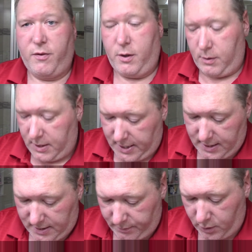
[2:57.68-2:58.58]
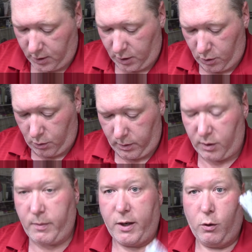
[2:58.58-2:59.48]
for you today. I'm going to go
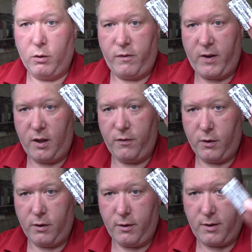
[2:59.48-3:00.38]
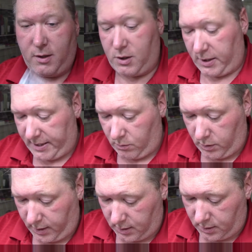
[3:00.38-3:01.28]
with my old faithful, the Gillette
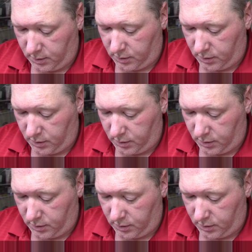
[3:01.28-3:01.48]
Wilkinson